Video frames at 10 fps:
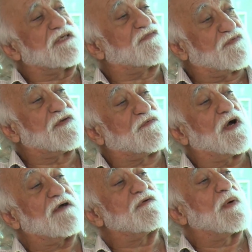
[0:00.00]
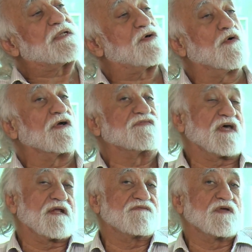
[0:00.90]
these 3 or 4 heavyweight cores,
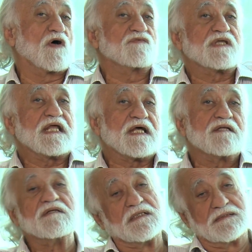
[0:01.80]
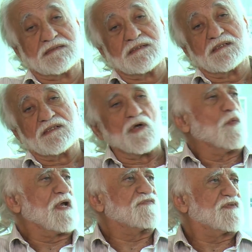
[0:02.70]
and if you don't need it, you're
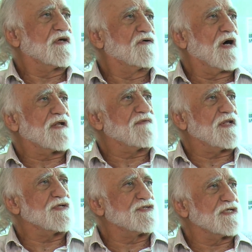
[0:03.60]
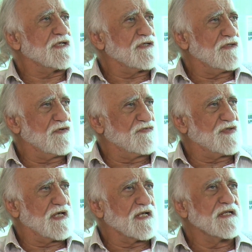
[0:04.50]
wasting a lot of energy
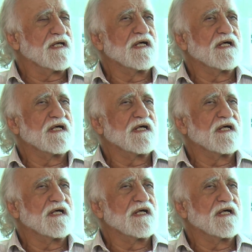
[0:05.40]
using it.